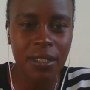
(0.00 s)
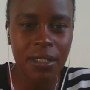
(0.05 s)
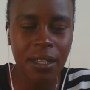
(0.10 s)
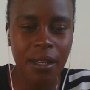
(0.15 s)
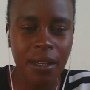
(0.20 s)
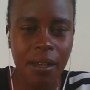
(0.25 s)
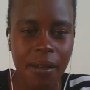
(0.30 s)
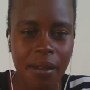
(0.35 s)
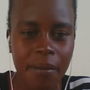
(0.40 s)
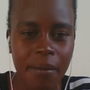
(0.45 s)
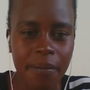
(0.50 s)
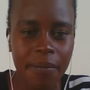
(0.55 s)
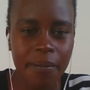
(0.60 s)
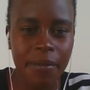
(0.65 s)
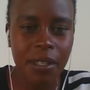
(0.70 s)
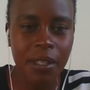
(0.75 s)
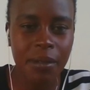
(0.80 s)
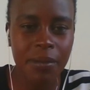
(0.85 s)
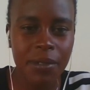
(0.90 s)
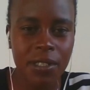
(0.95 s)
Let
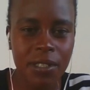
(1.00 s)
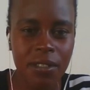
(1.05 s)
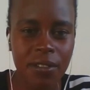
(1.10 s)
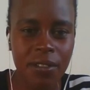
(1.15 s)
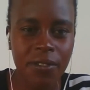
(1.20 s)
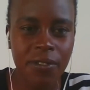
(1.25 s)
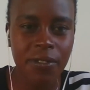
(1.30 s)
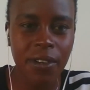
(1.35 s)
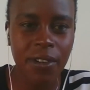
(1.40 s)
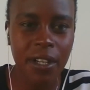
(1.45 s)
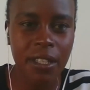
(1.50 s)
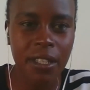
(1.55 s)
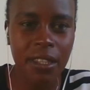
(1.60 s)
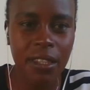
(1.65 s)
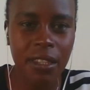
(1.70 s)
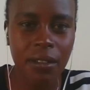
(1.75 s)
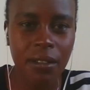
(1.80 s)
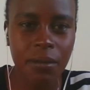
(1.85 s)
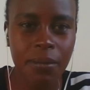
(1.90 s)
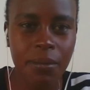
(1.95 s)
me just find
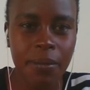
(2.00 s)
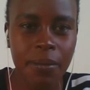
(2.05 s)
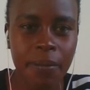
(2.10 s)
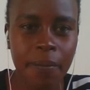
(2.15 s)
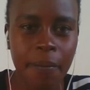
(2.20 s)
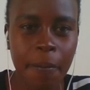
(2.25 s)
them.